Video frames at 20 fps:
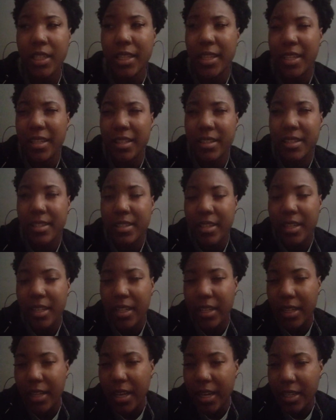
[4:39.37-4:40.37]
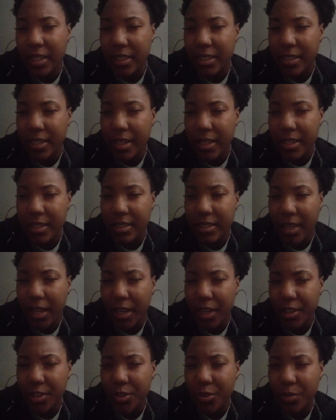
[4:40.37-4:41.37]
than sitting at a desk
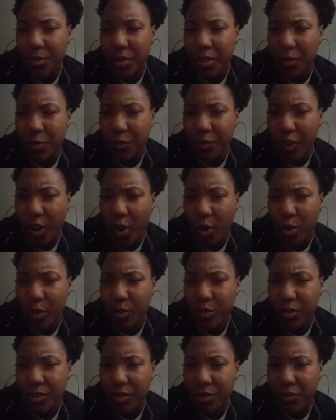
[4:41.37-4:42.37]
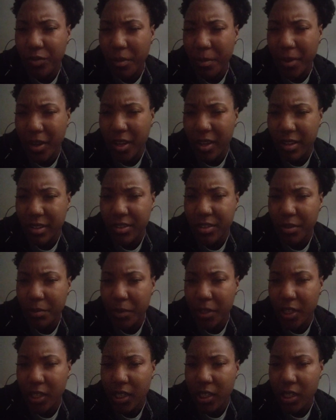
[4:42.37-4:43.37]
answering a phone from a
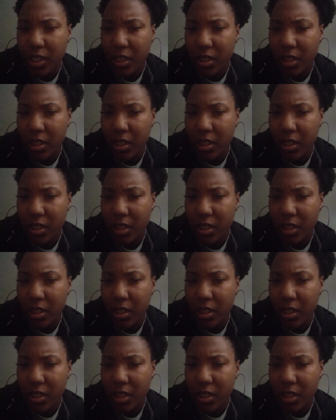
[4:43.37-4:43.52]
customer.